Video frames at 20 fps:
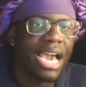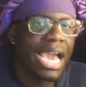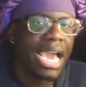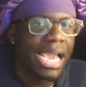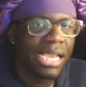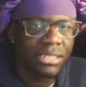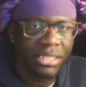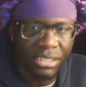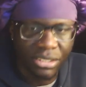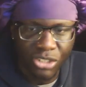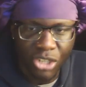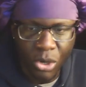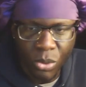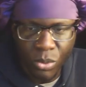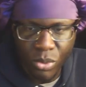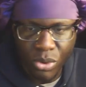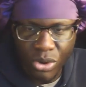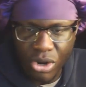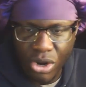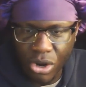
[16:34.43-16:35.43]
I actually
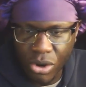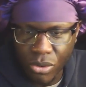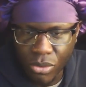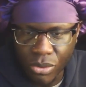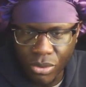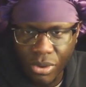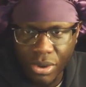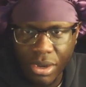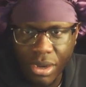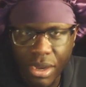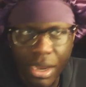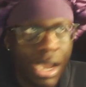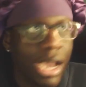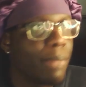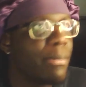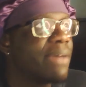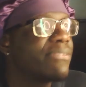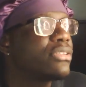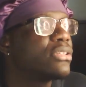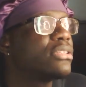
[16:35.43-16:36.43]
don't know. I'm
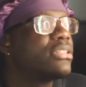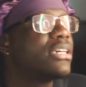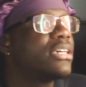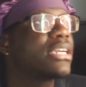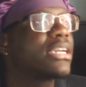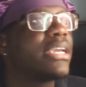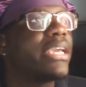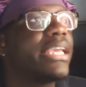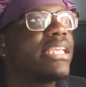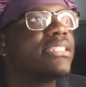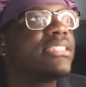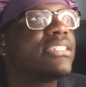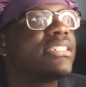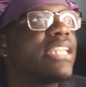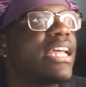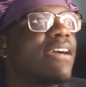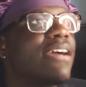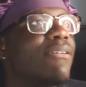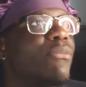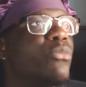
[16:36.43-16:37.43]
gonna have to look into
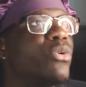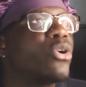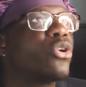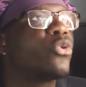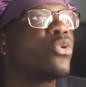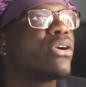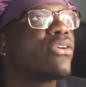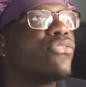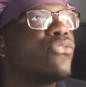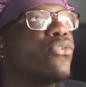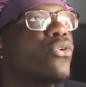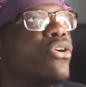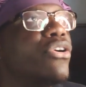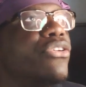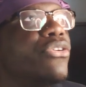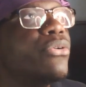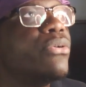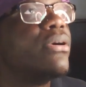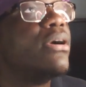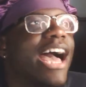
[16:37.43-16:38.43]
that real quick for
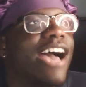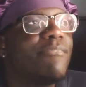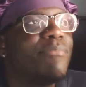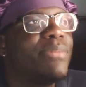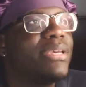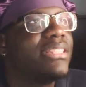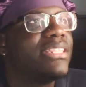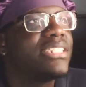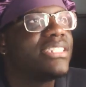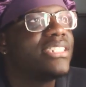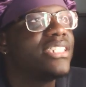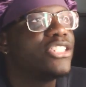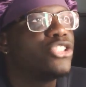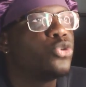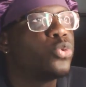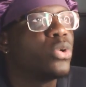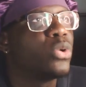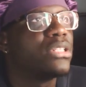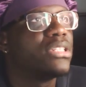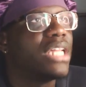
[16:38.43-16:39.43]
you. I've been listening
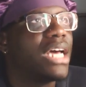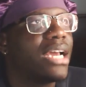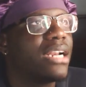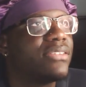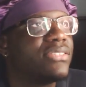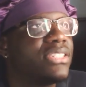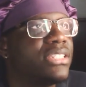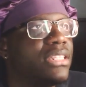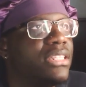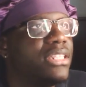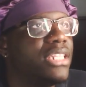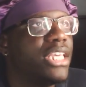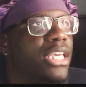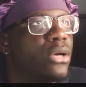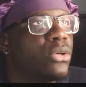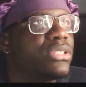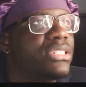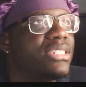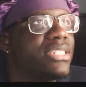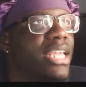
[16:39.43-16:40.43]
to a lot of
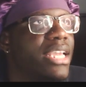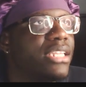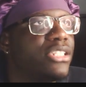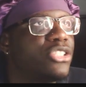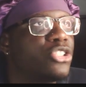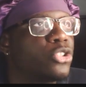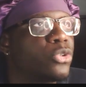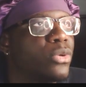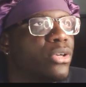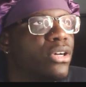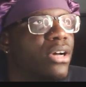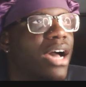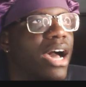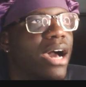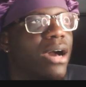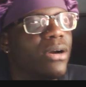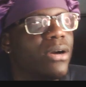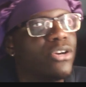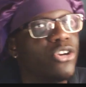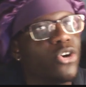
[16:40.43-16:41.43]
Leo Stay Trill. I
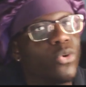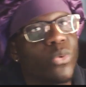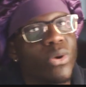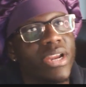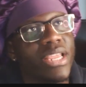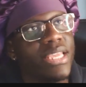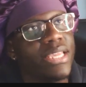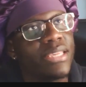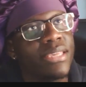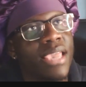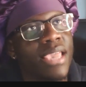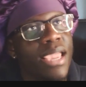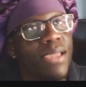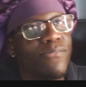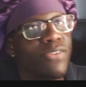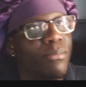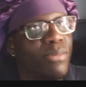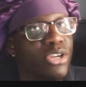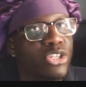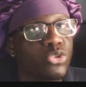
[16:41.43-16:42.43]
don't know where he came
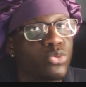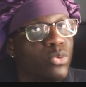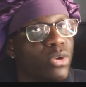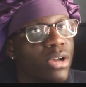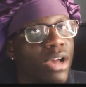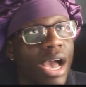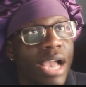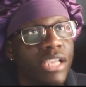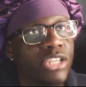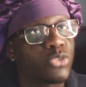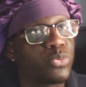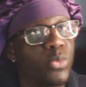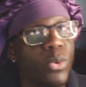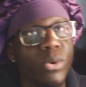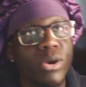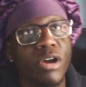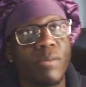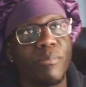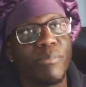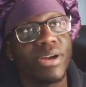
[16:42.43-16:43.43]
from. I just
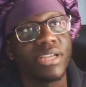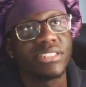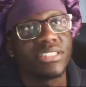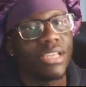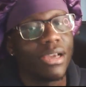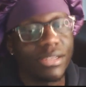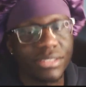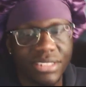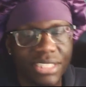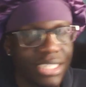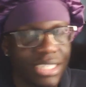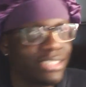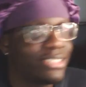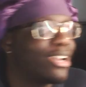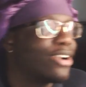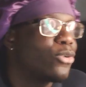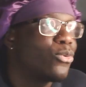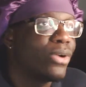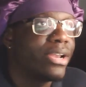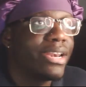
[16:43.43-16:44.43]
woke up on
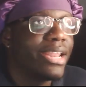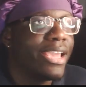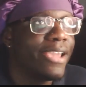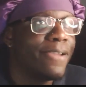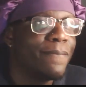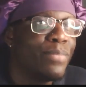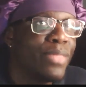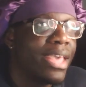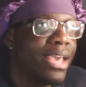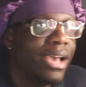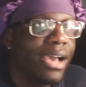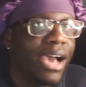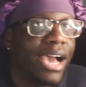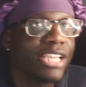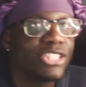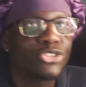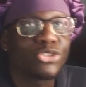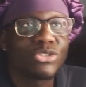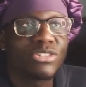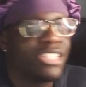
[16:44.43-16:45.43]
TikTok one day.
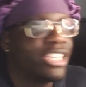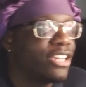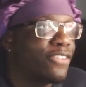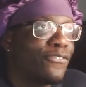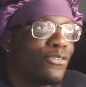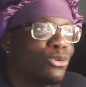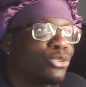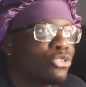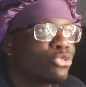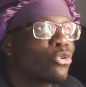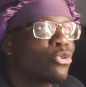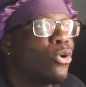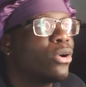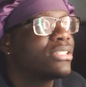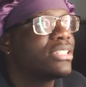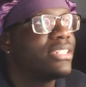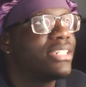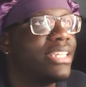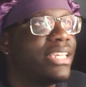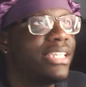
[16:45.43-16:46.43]
I did a few scrolls
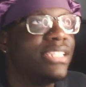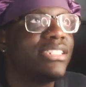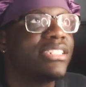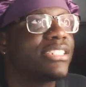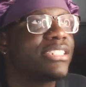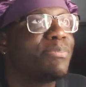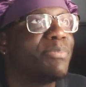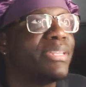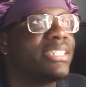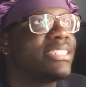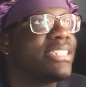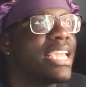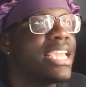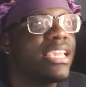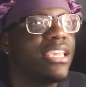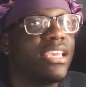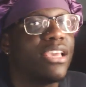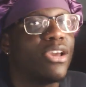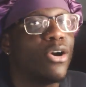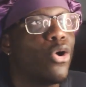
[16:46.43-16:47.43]
and he's just been
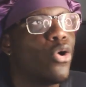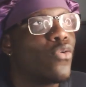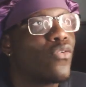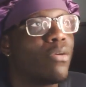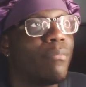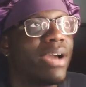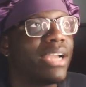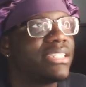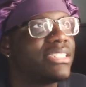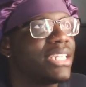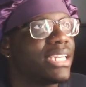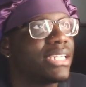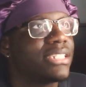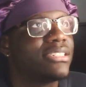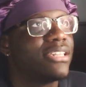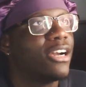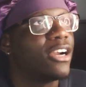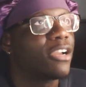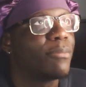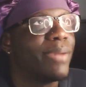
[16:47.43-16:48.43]
taking over my
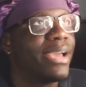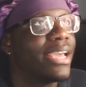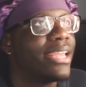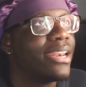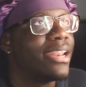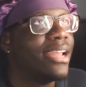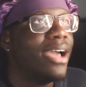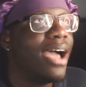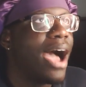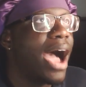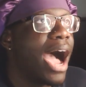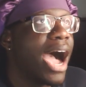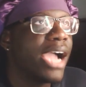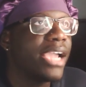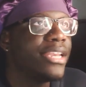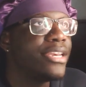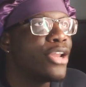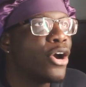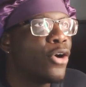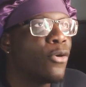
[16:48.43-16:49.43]
TikTok, man.
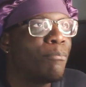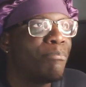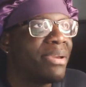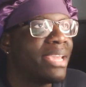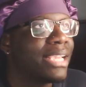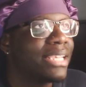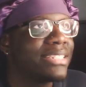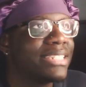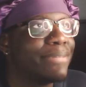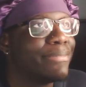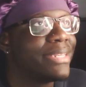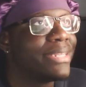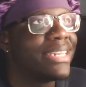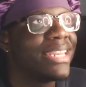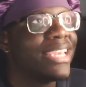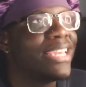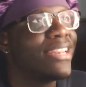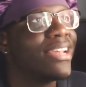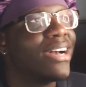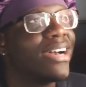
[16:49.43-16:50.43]
I know Pink
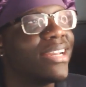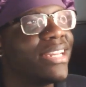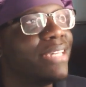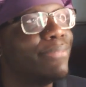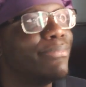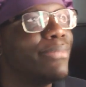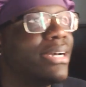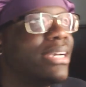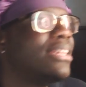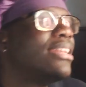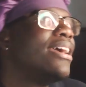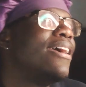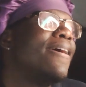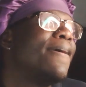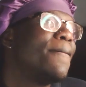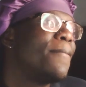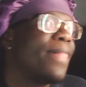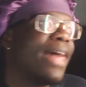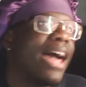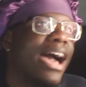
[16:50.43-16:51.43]
Lemonade, Honey Bun.
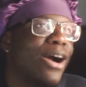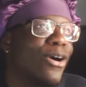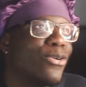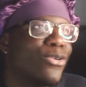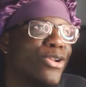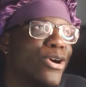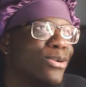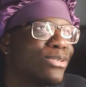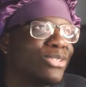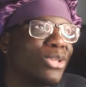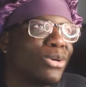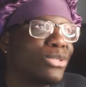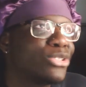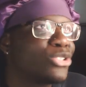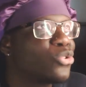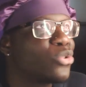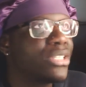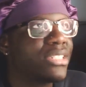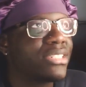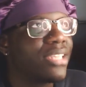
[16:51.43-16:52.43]
I don't know, those
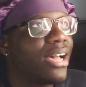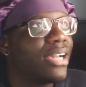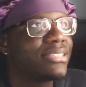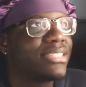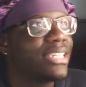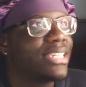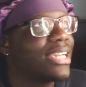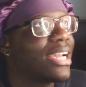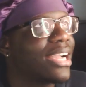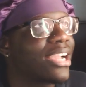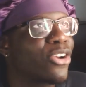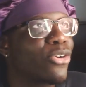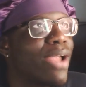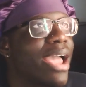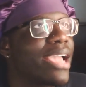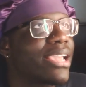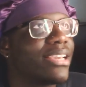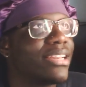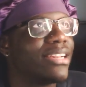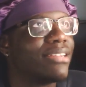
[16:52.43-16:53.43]
3 songs, they got
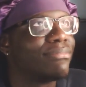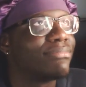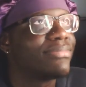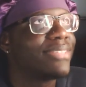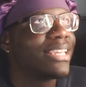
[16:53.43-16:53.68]
crack in them.